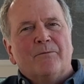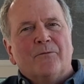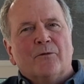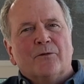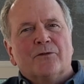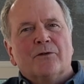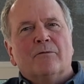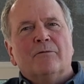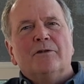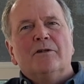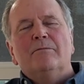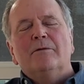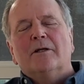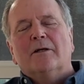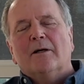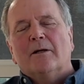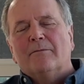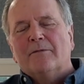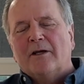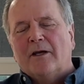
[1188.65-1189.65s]
so when you
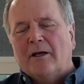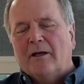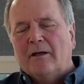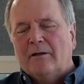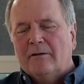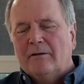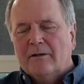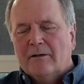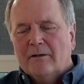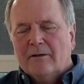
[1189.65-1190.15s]
become a